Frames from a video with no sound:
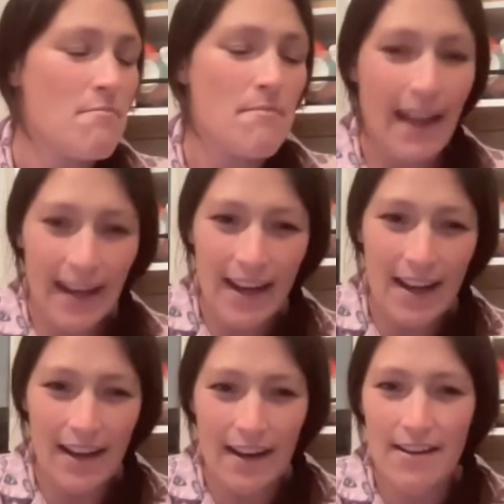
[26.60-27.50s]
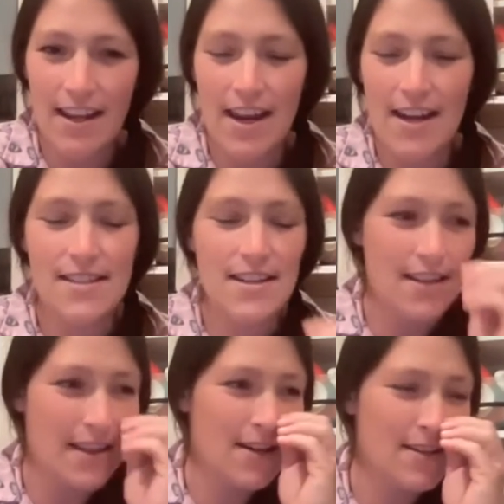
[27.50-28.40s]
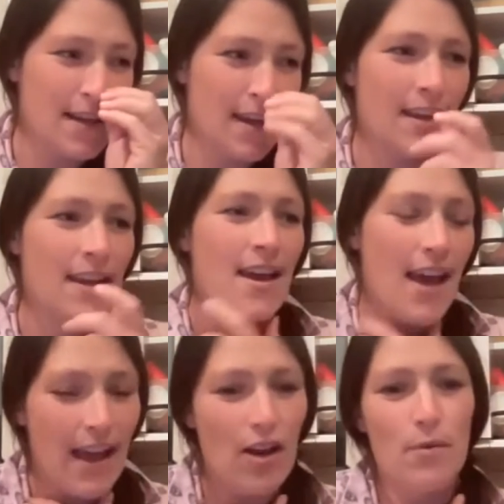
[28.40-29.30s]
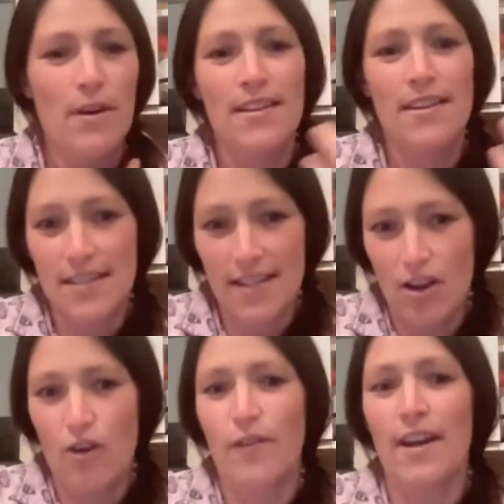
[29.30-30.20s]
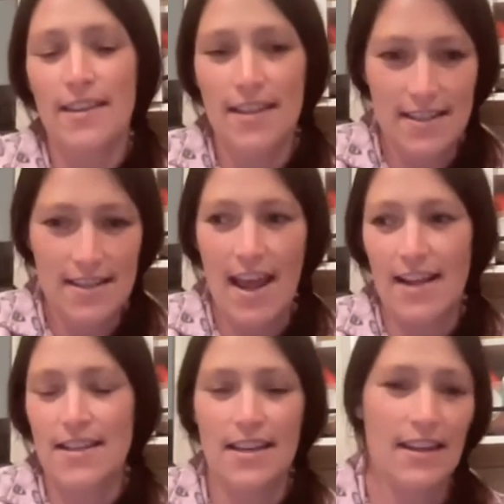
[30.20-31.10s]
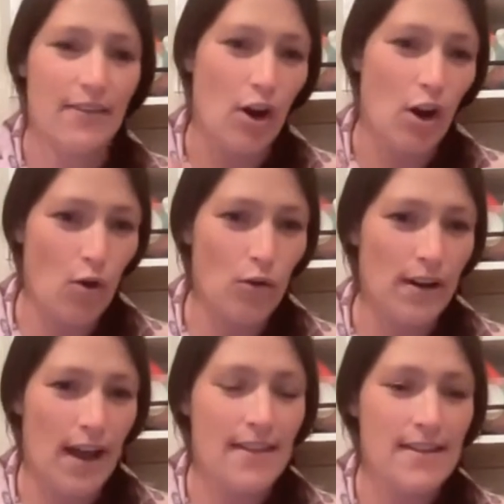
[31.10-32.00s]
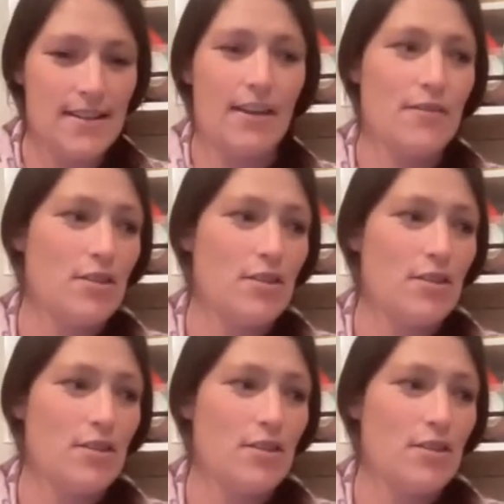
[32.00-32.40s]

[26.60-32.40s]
mainly our clarity canisters. And then I was thinking, hang on, when I think tea and coffee and I think snacks, I think of a whole lot of other stuff.